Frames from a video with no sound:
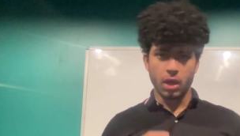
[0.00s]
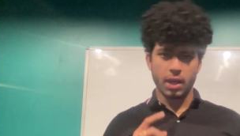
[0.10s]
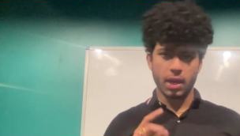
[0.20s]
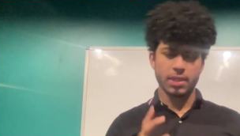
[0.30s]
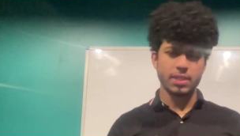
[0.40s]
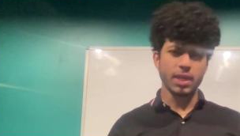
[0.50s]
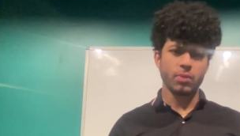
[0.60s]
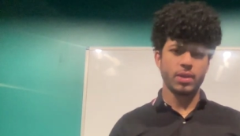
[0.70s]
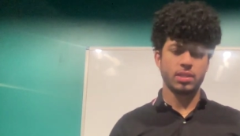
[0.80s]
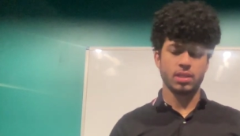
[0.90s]
Now, the
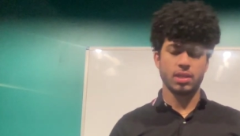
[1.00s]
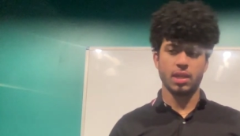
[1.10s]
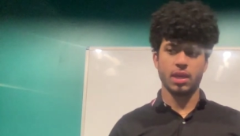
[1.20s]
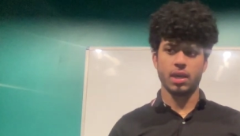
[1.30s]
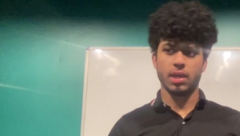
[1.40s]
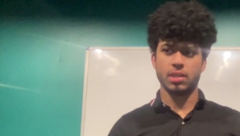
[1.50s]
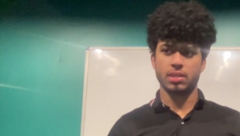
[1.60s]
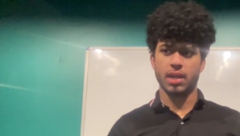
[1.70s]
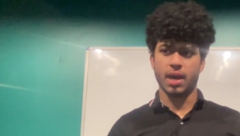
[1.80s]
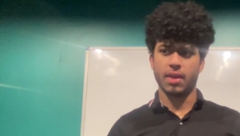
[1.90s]
second reason
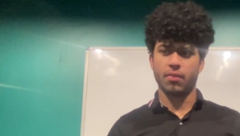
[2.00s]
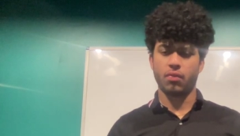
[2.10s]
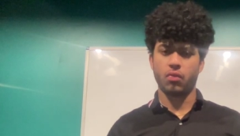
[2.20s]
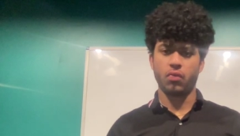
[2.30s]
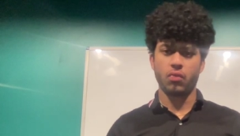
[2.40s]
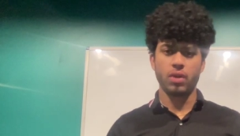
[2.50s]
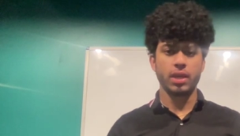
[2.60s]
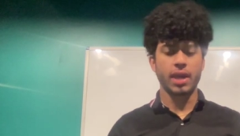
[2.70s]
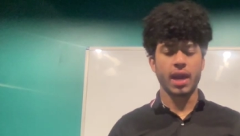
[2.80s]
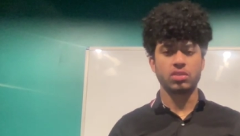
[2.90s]
is that free
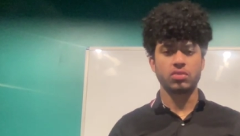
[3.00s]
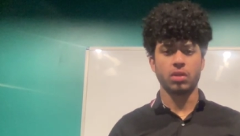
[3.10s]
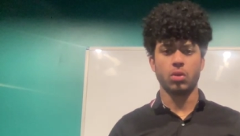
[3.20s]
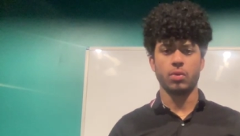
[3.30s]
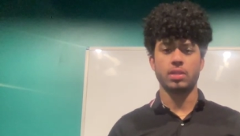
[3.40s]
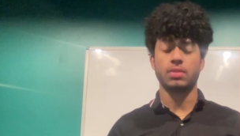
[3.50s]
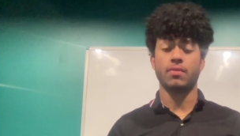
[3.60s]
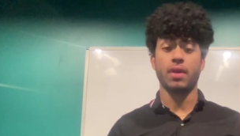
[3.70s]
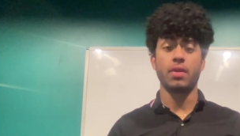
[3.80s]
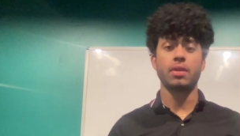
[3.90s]
cash flow is a
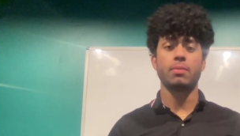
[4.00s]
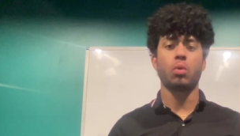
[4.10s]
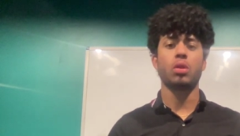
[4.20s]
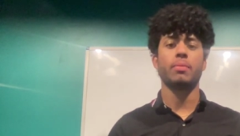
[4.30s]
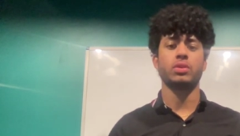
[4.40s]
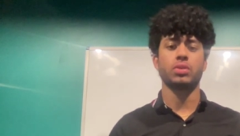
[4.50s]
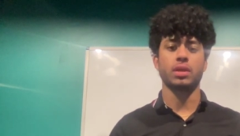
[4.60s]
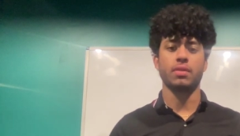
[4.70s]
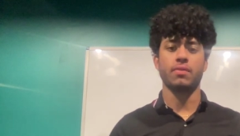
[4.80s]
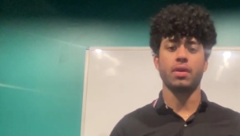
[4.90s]
very important
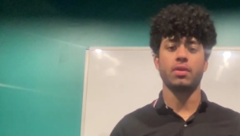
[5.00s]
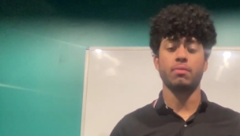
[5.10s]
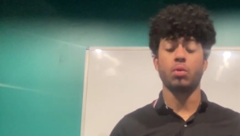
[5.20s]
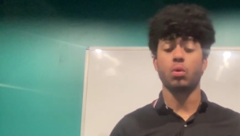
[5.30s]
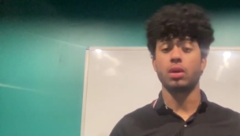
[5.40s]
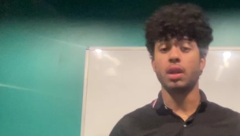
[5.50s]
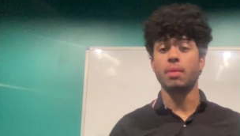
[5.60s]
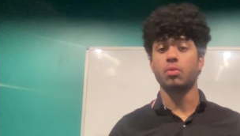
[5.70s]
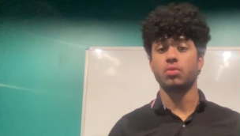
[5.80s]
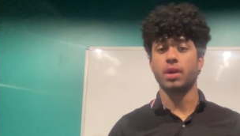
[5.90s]
metric and a very important
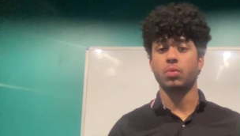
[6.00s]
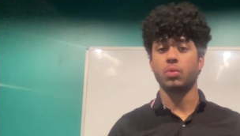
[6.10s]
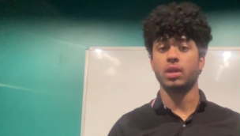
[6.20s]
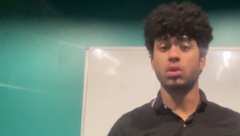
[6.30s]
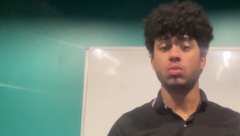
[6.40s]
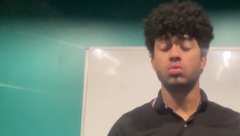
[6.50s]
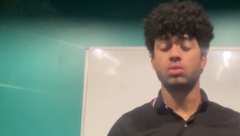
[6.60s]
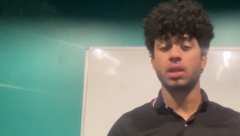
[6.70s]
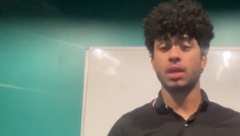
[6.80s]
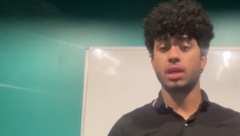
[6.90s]
number that we
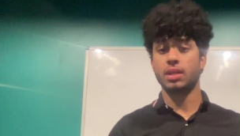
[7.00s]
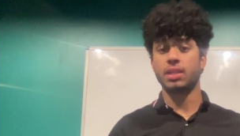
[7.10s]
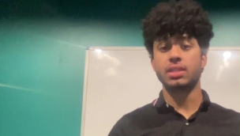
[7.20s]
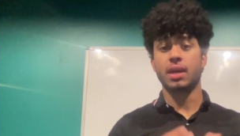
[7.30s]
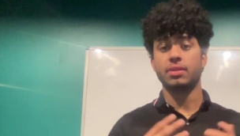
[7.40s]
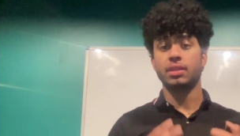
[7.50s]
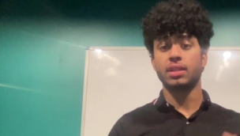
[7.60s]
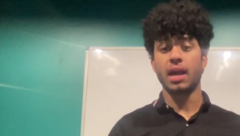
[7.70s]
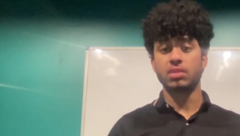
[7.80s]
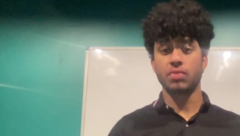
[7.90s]
use in discounted
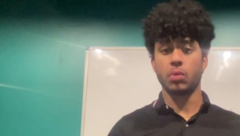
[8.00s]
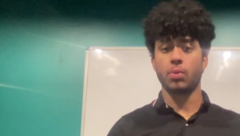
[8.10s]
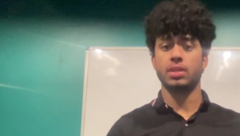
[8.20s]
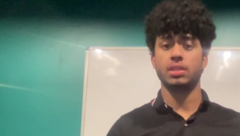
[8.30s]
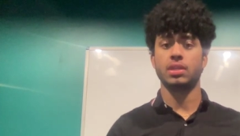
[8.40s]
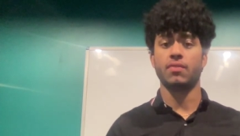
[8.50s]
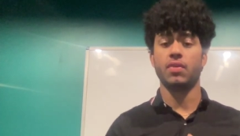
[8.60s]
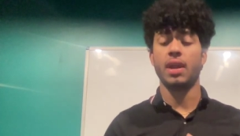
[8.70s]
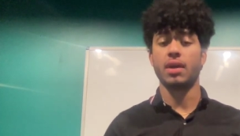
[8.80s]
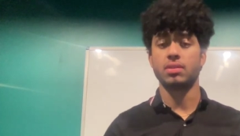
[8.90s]
cash flow or DCF
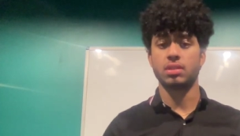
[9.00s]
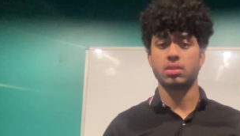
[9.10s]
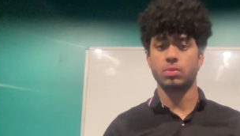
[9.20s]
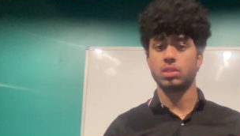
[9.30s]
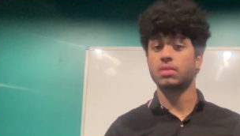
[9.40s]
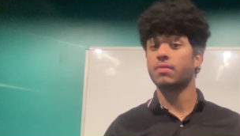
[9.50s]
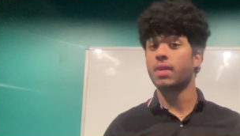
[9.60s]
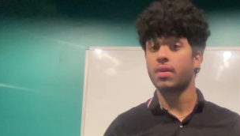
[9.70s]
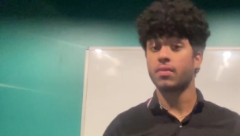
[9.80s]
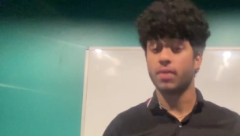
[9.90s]
analysis, which is a
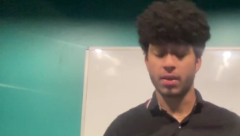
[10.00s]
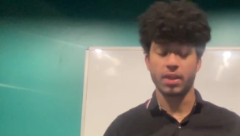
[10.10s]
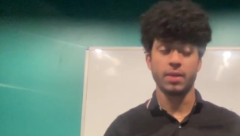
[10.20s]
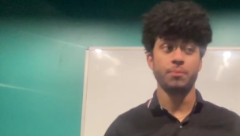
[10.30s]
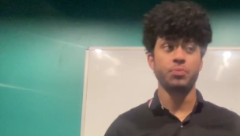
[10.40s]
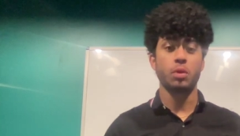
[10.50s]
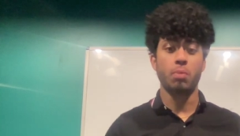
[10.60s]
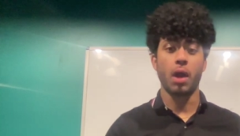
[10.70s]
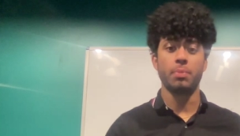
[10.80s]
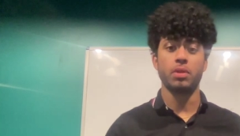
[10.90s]
very, very
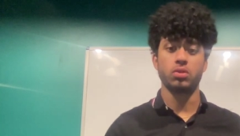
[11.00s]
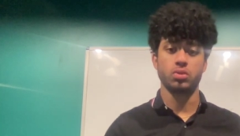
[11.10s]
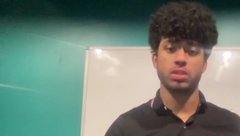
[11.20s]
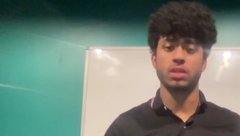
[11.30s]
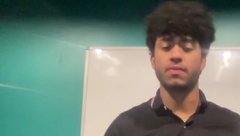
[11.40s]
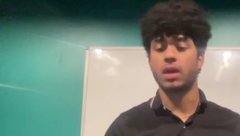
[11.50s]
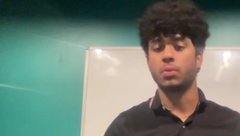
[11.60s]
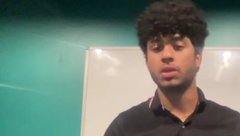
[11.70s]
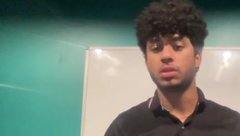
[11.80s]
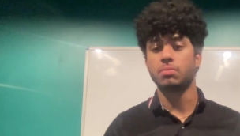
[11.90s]
popular intrinsic
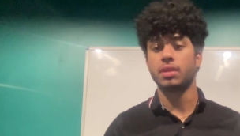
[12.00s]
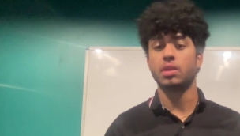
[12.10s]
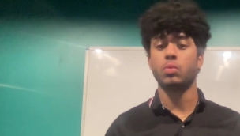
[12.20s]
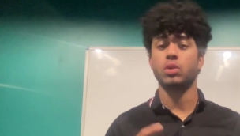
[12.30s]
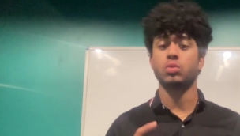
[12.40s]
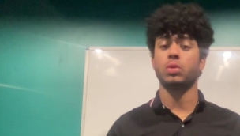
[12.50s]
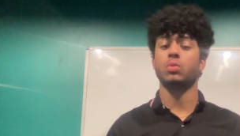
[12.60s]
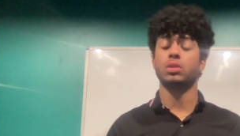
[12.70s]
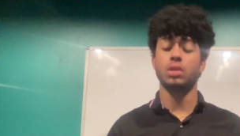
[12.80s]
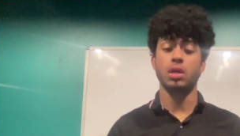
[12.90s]
valuation method, which we
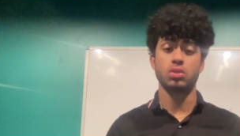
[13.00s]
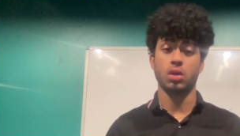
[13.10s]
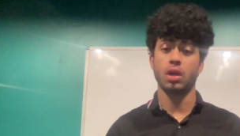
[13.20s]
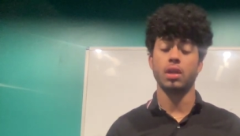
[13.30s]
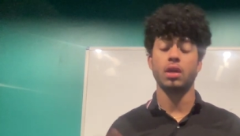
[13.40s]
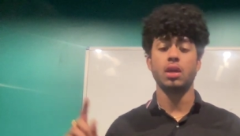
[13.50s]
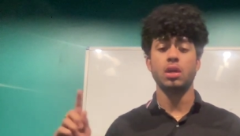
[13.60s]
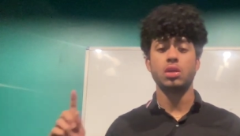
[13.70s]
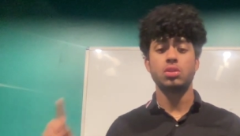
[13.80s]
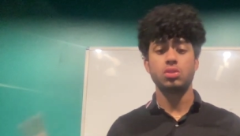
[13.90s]
will touch on
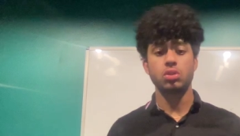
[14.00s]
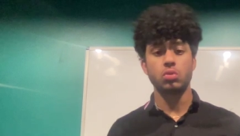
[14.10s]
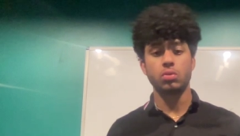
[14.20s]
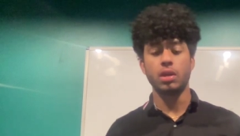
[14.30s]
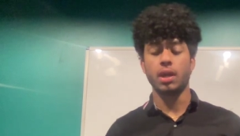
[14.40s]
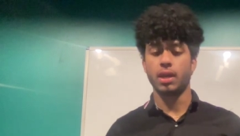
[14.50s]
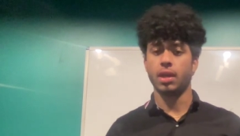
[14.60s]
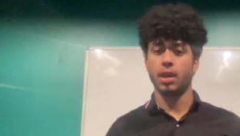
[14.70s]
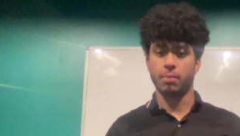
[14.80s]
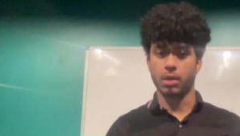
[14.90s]
soon in
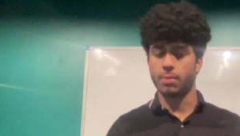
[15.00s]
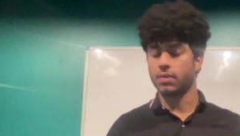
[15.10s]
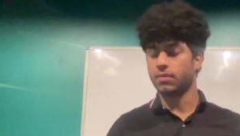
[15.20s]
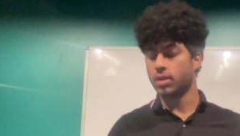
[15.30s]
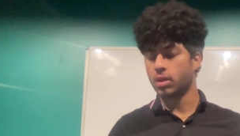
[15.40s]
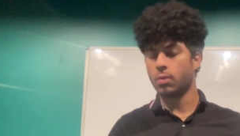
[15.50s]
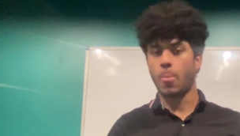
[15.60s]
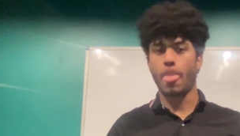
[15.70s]
an upcoming video.